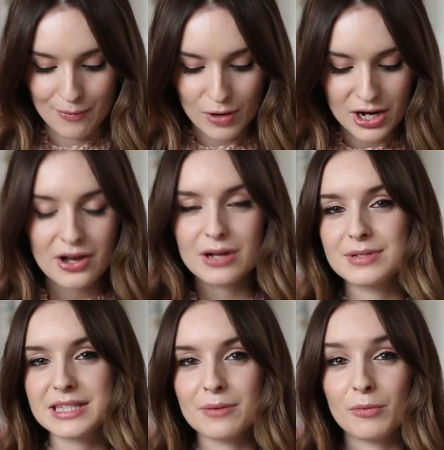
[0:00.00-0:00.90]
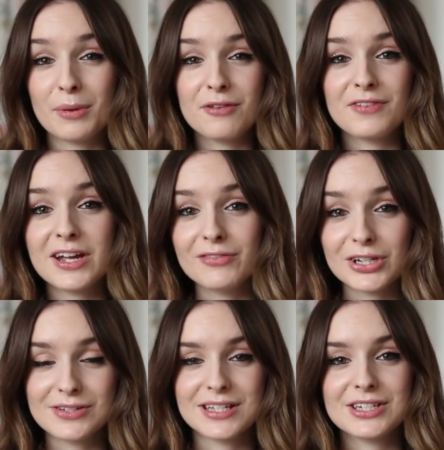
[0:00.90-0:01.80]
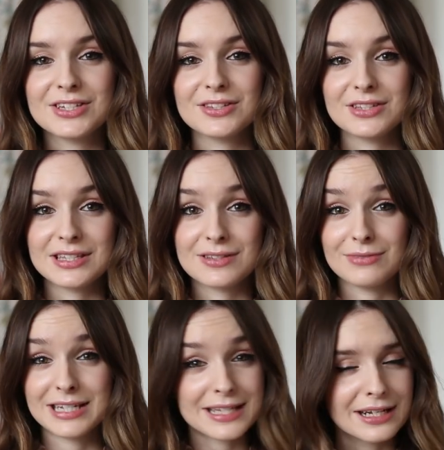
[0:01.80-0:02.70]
And when I was in one of my favourite news agents recently